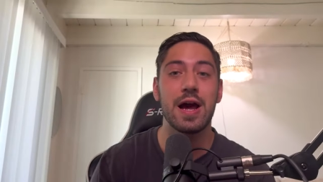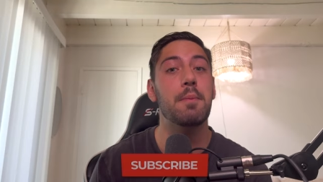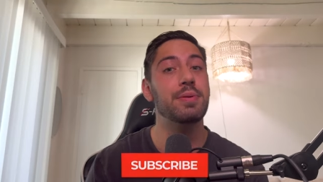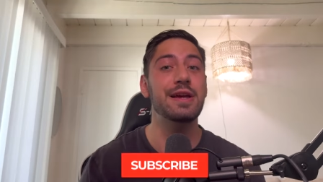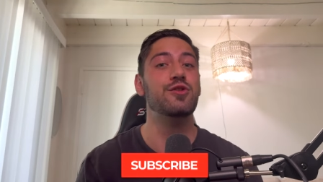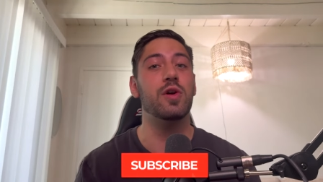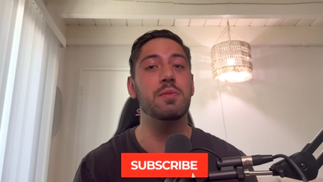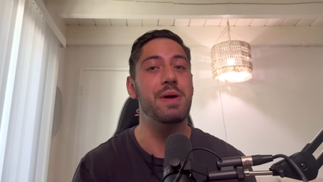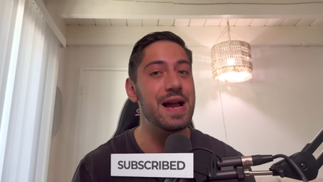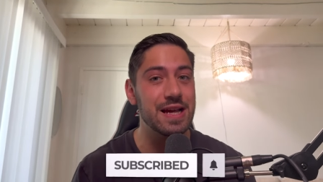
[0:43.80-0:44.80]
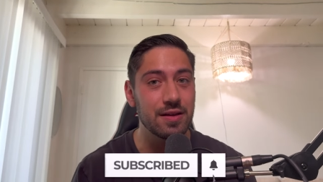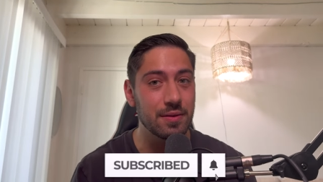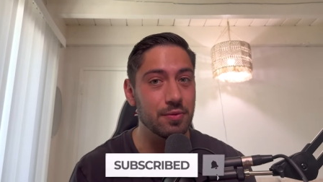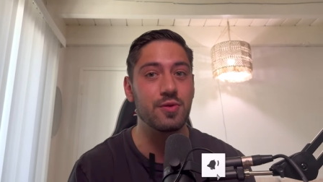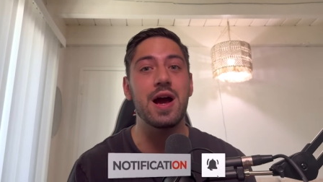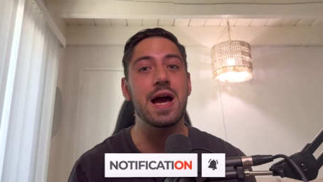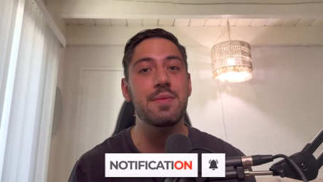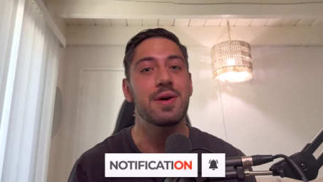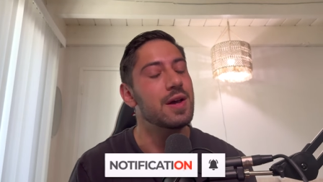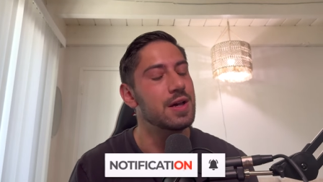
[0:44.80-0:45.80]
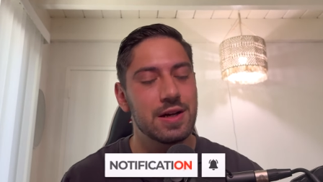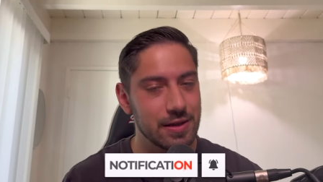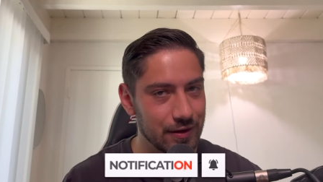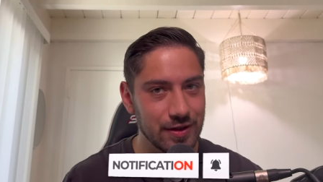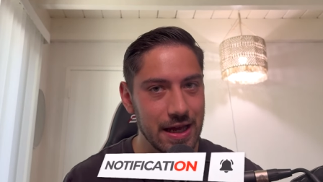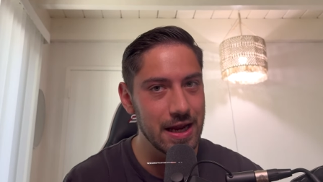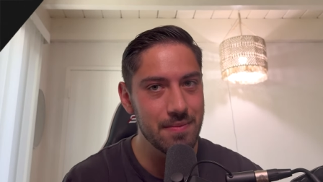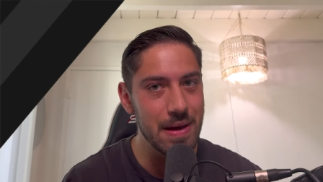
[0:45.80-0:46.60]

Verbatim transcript: now, please join the pack and subscribe. Let's get in,